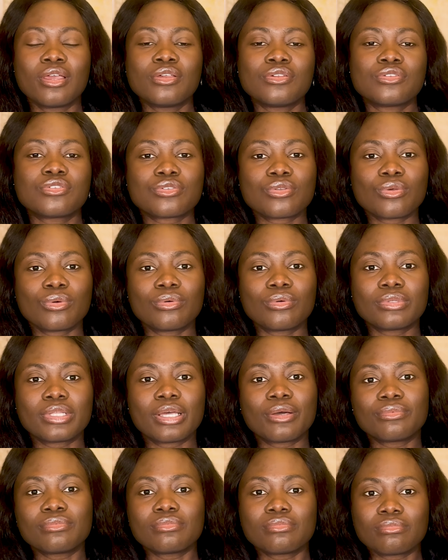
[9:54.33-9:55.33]
So
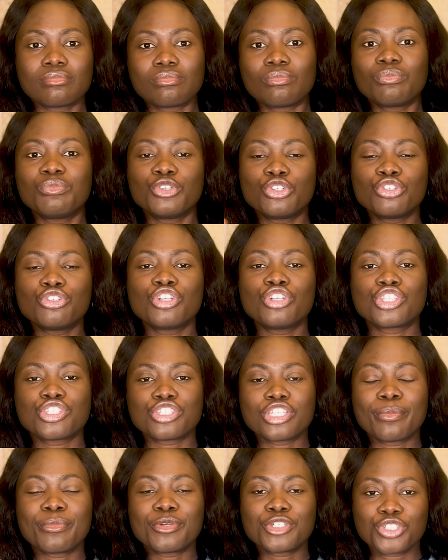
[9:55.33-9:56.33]
now you need to
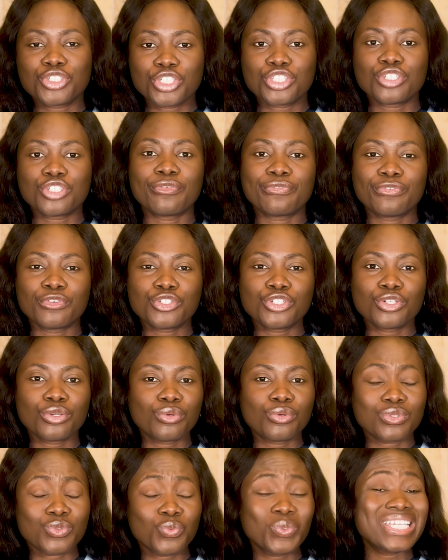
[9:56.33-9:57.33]
demonstrate your future
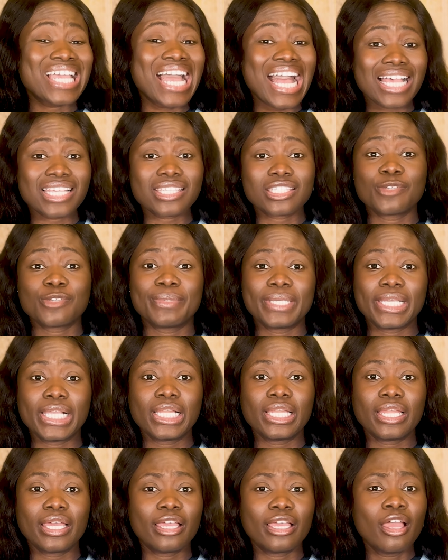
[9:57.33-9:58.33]
goals, which has to be
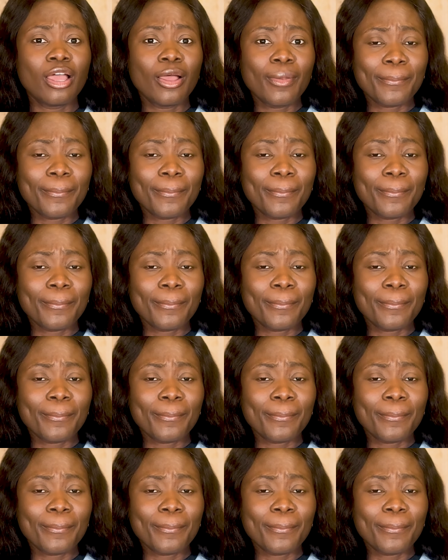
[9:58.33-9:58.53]
clear.